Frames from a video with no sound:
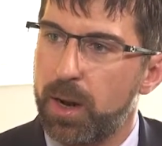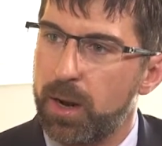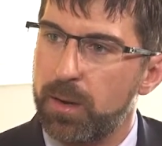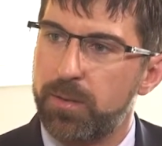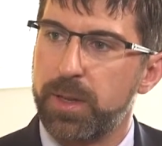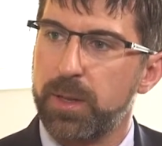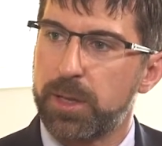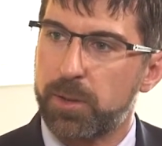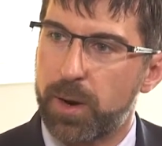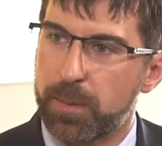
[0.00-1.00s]
of the
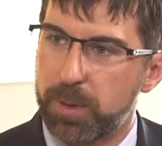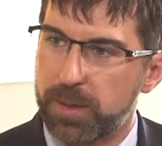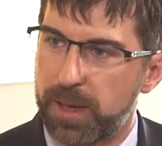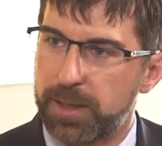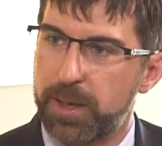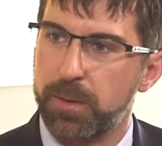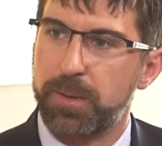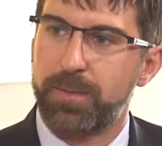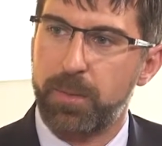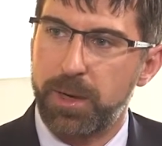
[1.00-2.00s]
electronic protected health
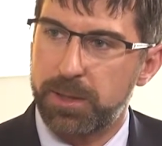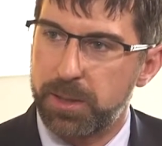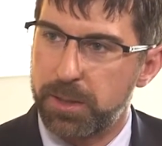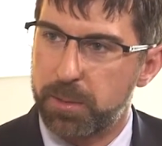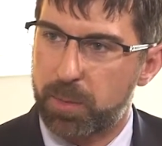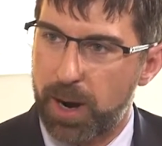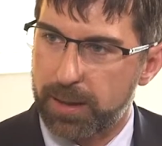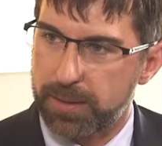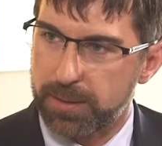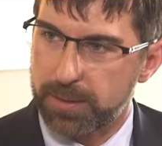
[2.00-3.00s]
information in your
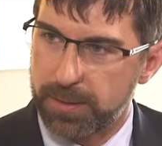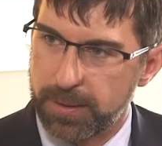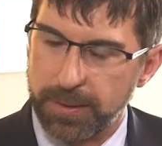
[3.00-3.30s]
practice.